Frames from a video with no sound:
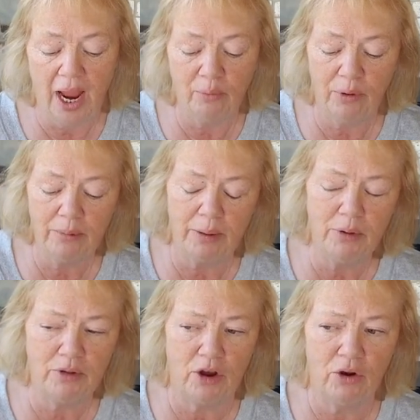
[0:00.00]

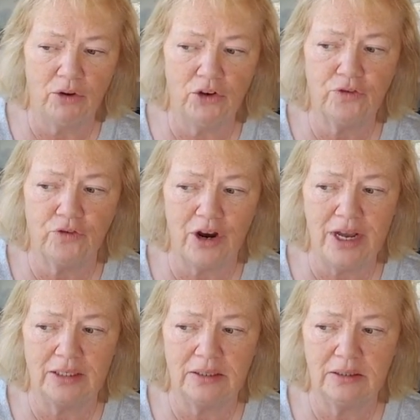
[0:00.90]
Remember, though, your
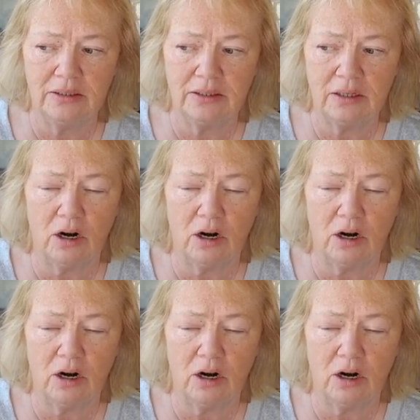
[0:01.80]
friends